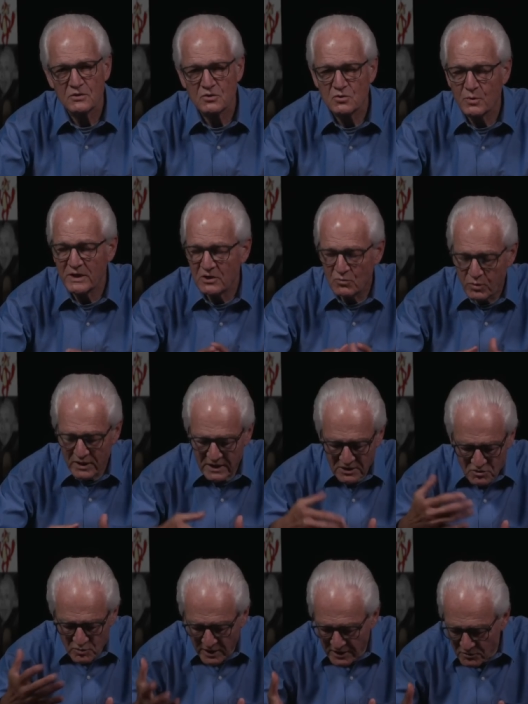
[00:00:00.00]
2020,
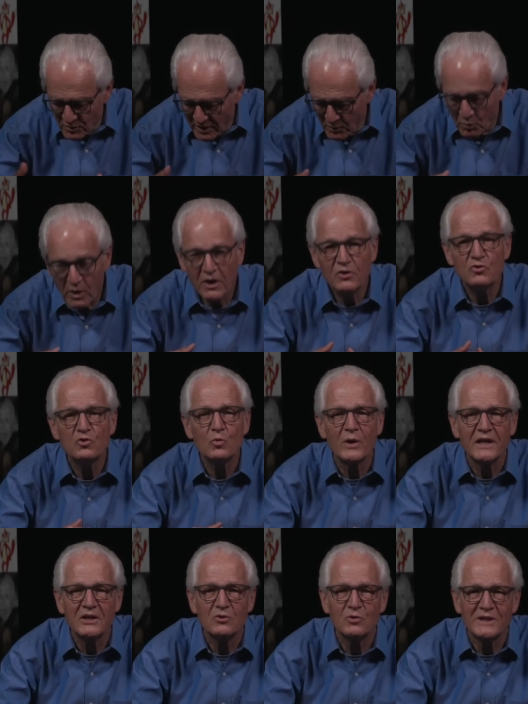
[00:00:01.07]
2021,
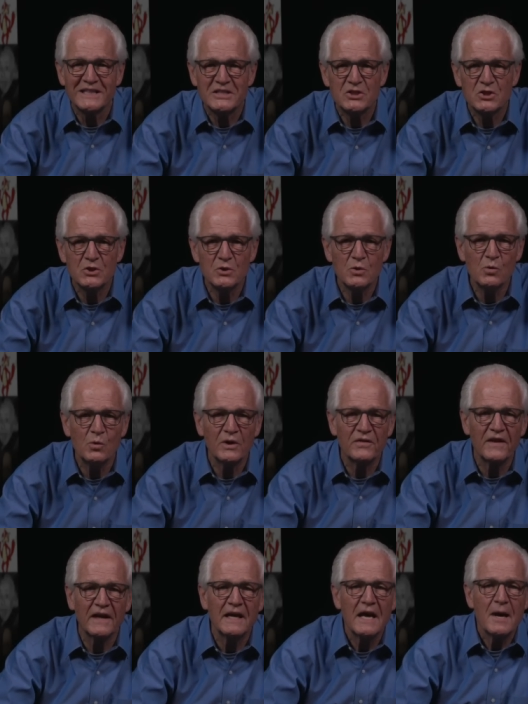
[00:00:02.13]
2022 with
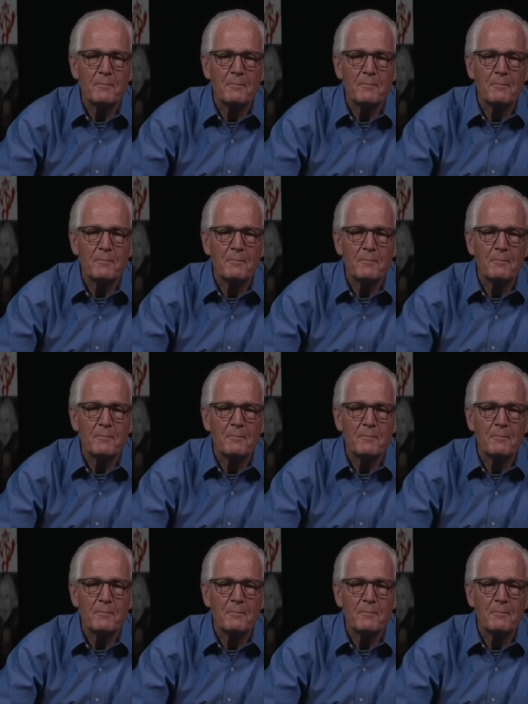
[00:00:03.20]
a